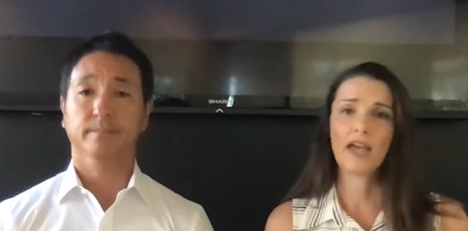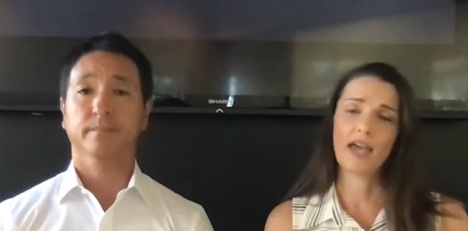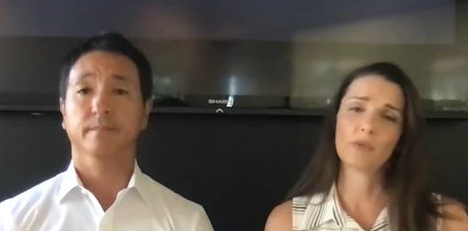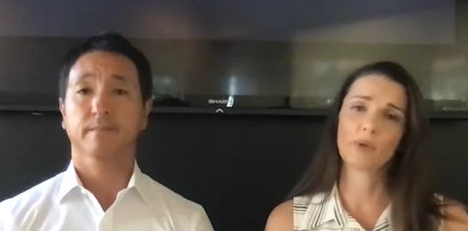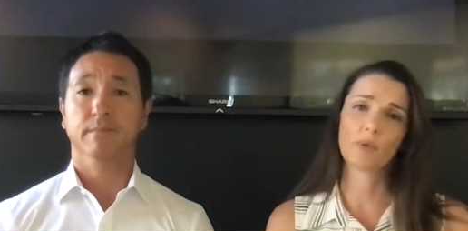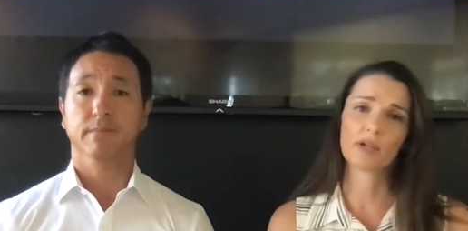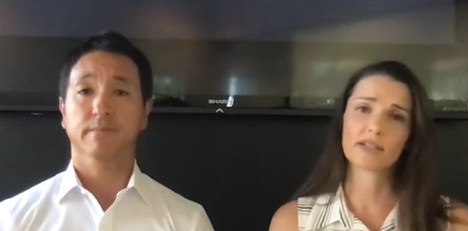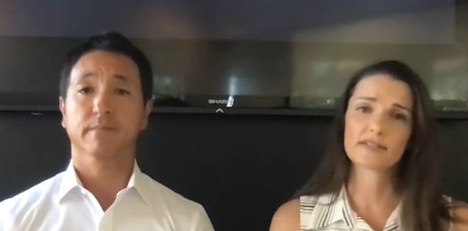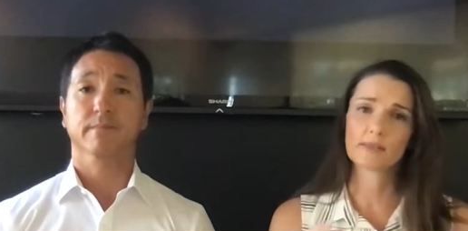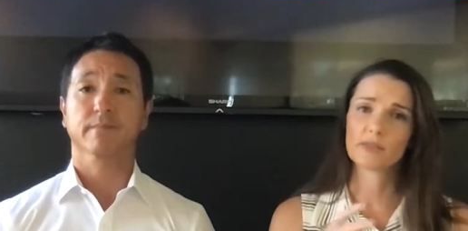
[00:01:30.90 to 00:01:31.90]
Speaker 1: And we
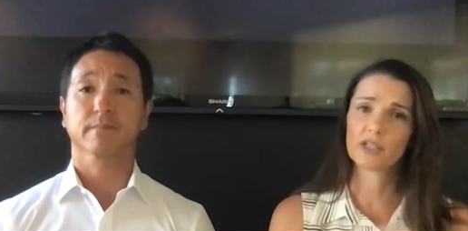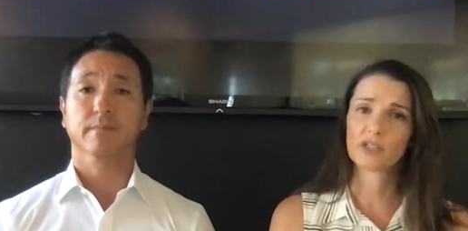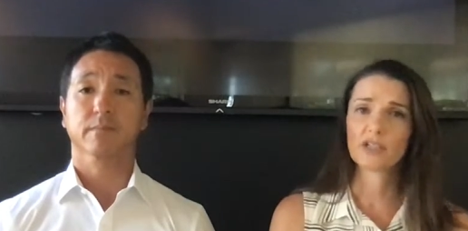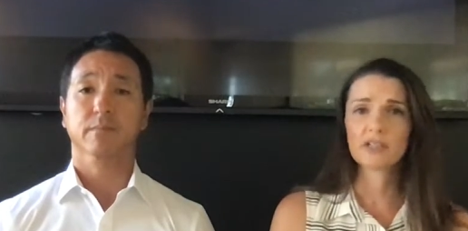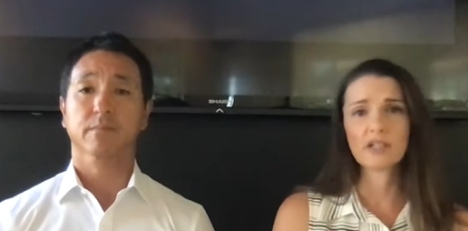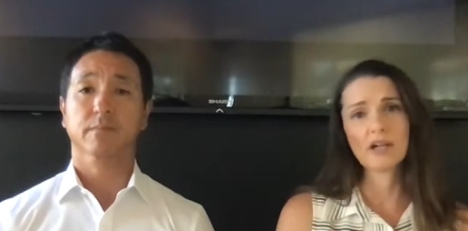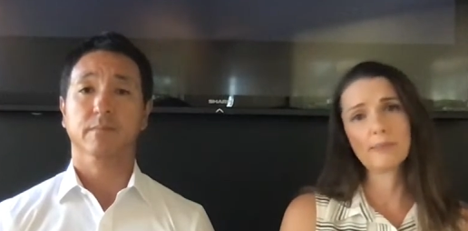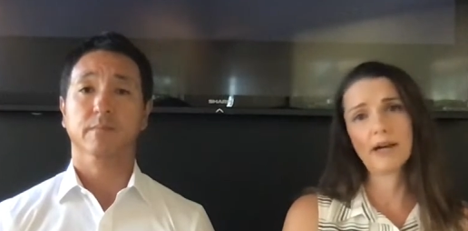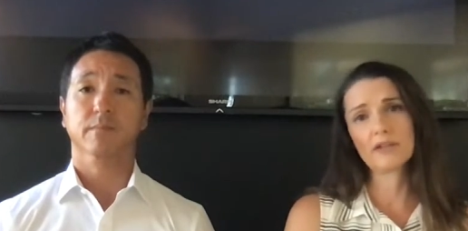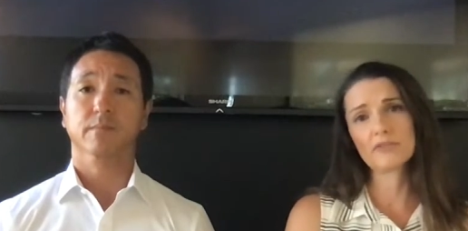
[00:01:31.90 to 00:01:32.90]
wanted something good to
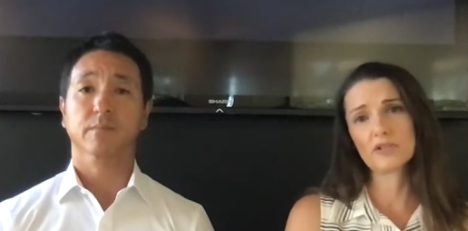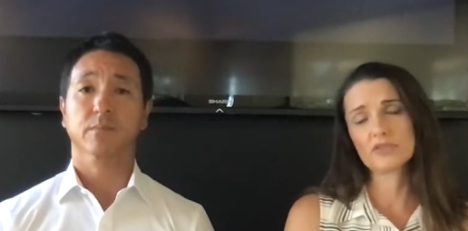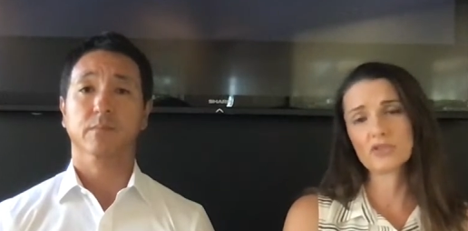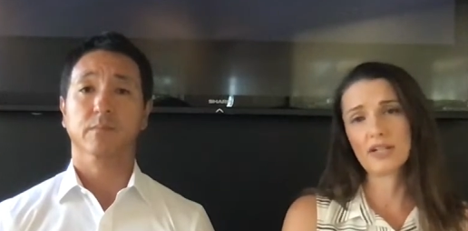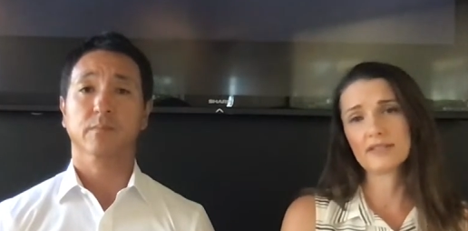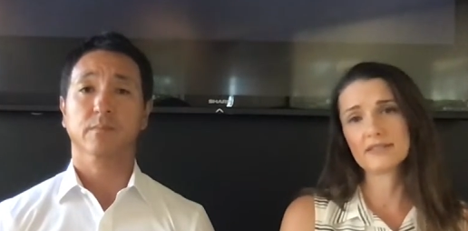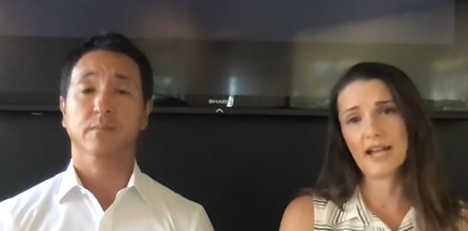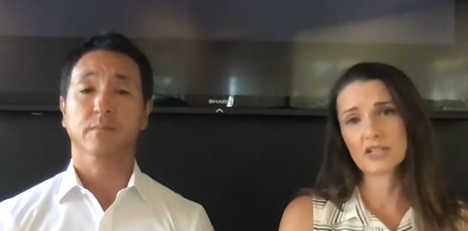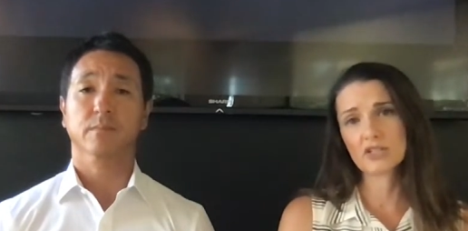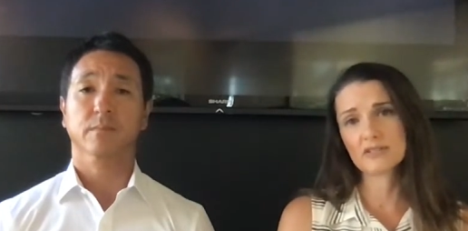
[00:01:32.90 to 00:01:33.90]
come out of those
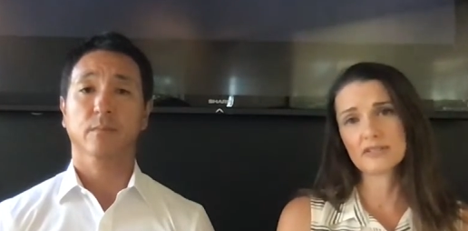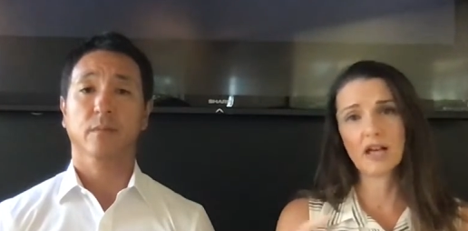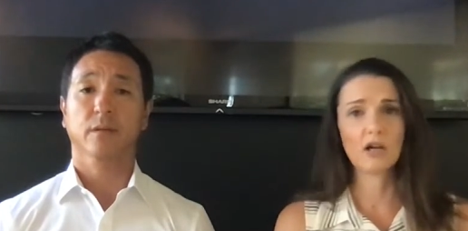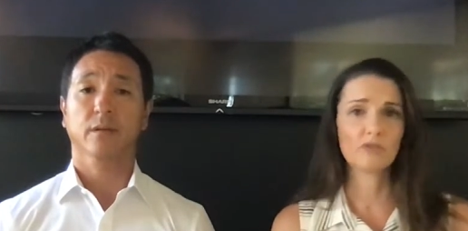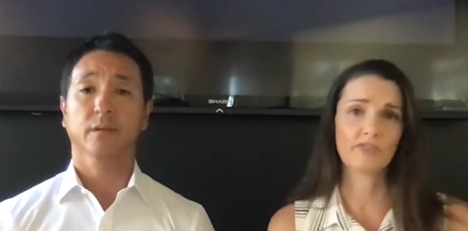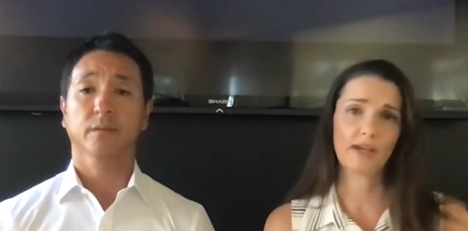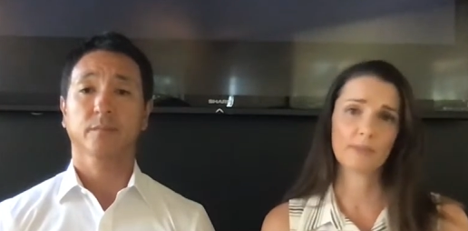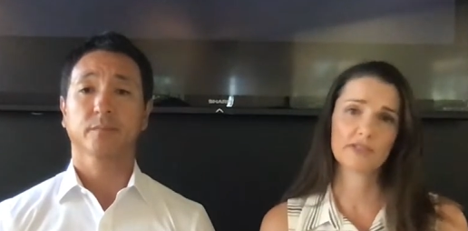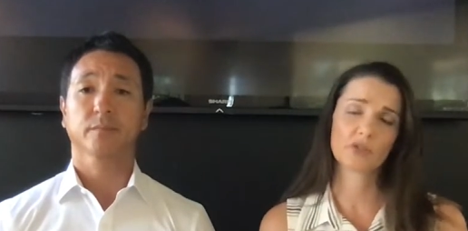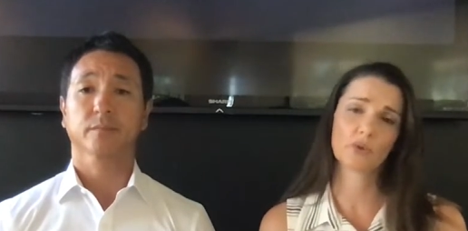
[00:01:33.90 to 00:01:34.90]
transactions to help
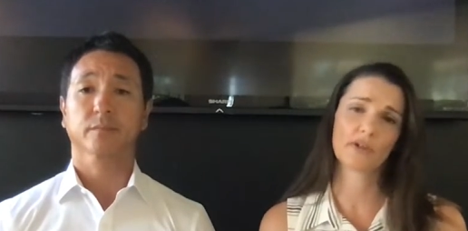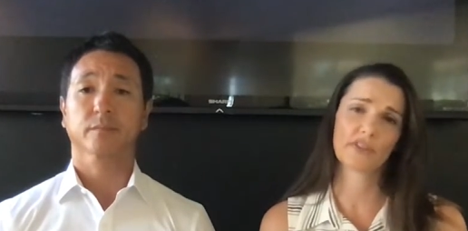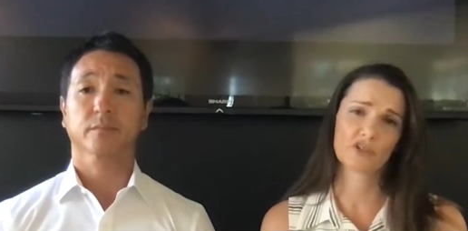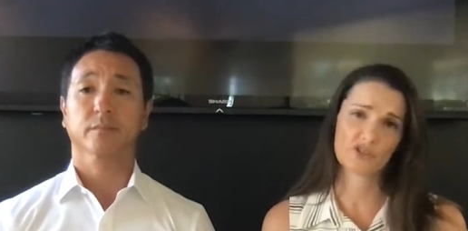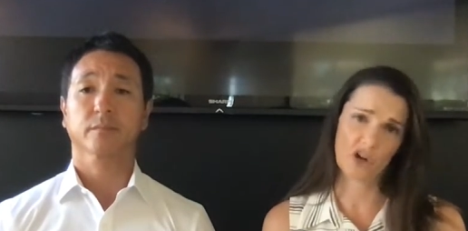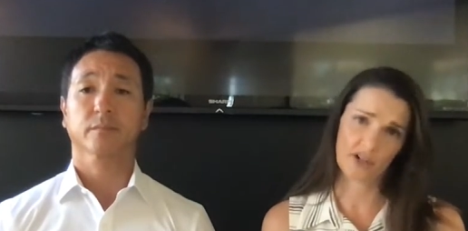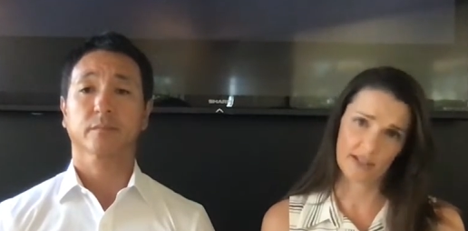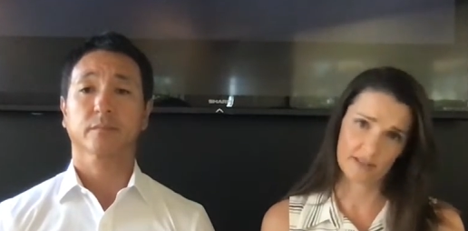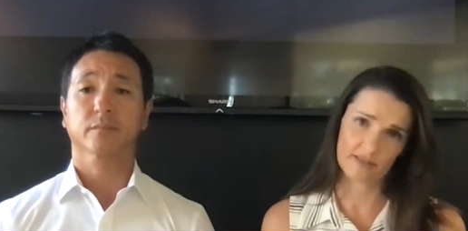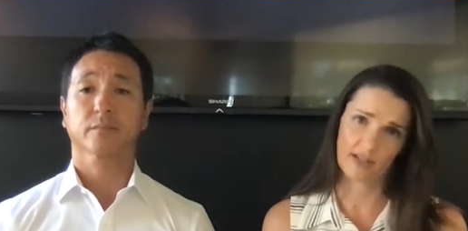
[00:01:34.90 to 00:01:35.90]
families who are in their
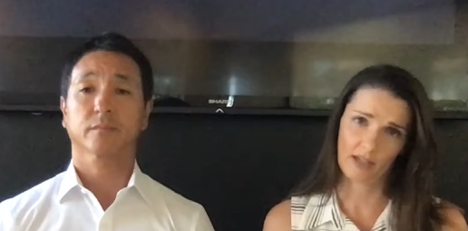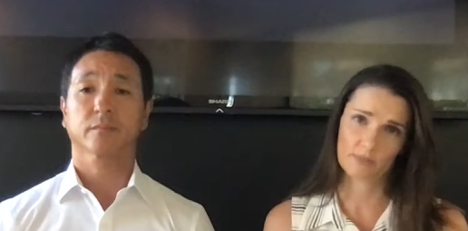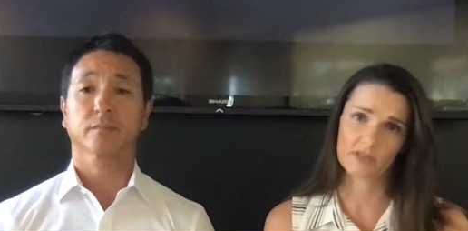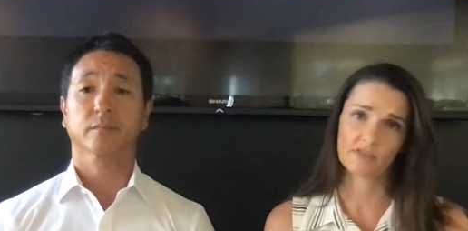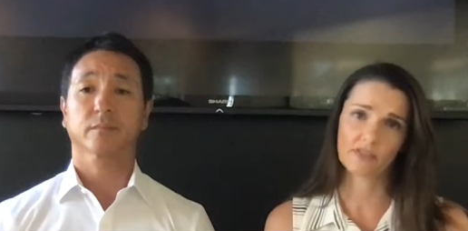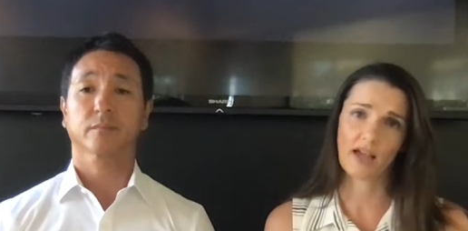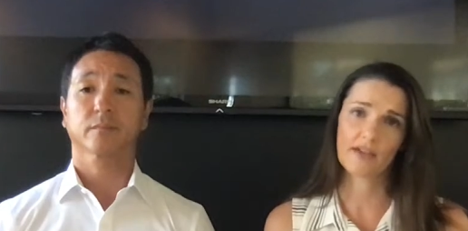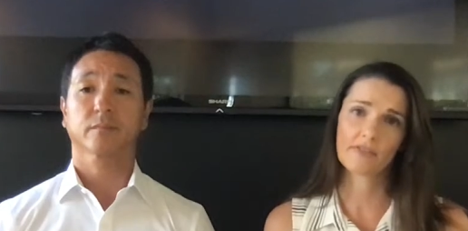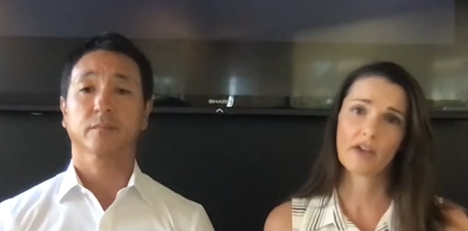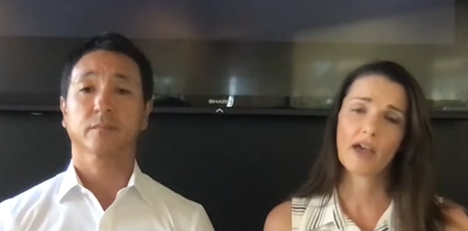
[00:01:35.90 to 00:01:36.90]
darkest times of life.